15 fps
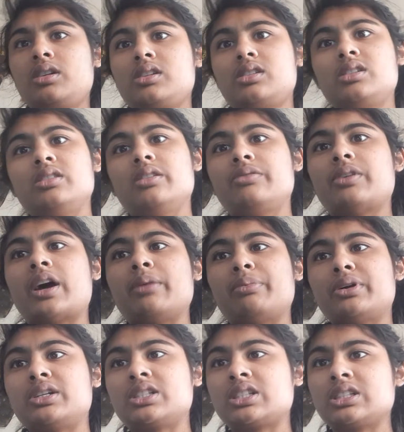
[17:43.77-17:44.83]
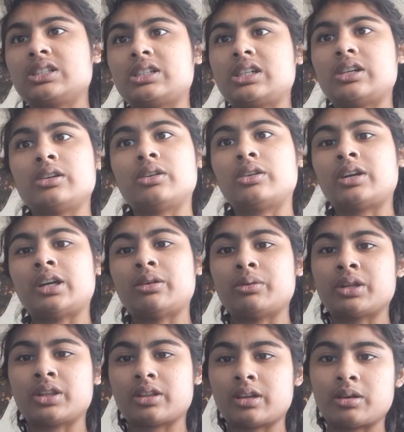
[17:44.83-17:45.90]
if I personally agree
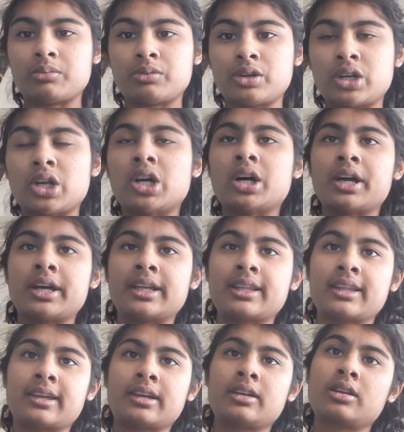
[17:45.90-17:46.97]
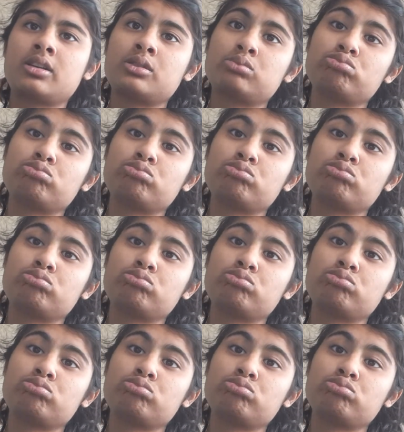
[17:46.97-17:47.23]
with them or not, like,